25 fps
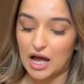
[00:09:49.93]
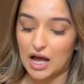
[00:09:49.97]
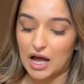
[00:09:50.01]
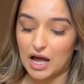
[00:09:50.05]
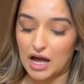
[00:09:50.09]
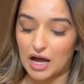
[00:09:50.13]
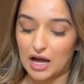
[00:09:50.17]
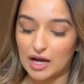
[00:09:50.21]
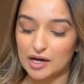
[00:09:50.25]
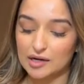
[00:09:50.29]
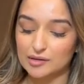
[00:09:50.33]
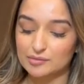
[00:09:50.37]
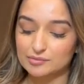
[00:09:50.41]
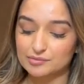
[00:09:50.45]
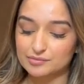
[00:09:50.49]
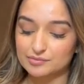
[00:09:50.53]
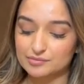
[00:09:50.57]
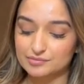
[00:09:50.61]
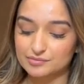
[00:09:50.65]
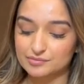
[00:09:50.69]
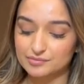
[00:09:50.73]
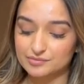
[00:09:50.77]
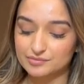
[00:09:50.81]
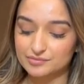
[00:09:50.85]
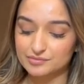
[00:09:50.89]

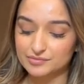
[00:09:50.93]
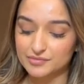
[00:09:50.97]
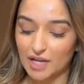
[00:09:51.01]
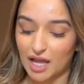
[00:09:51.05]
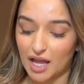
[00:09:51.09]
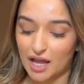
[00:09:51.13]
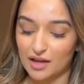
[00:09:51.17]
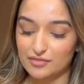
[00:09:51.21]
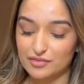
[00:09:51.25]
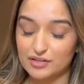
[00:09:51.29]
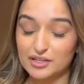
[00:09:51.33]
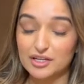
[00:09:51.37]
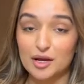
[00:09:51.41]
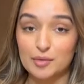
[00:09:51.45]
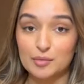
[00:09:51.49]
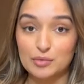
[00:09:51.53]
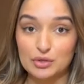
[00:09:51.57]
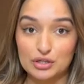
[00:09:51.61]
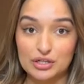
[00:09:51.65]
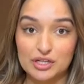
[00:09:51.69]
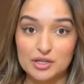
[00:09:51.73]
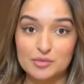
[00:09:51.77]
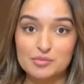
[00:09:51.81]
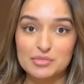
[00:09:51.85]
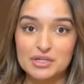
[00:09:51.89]
um, I feel like I'm
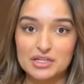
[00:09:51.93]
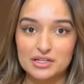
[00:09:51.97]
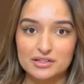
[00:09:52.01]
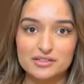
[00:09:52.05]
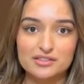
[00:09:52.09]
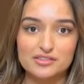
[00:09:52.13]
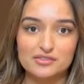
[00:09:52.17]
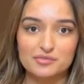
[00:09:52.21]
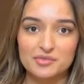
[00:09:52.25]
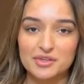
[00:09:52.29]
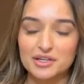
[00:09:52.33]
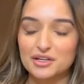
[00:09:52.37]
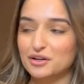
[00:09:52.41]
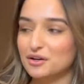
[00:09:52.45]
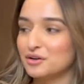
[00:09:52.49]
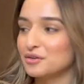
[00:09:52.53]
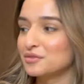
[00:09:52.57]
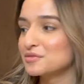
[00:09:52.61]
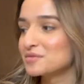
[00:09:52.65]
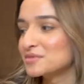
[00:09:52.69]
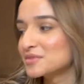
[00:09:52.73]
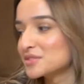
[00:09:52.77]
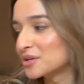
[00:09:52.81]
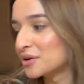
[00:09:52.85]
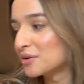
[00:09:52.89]
learning because of Miko,
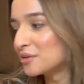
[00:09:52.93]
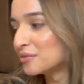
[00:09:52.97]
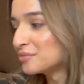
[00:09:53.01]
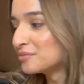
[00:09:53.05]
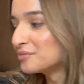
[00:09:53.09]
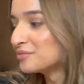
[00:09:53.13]
so.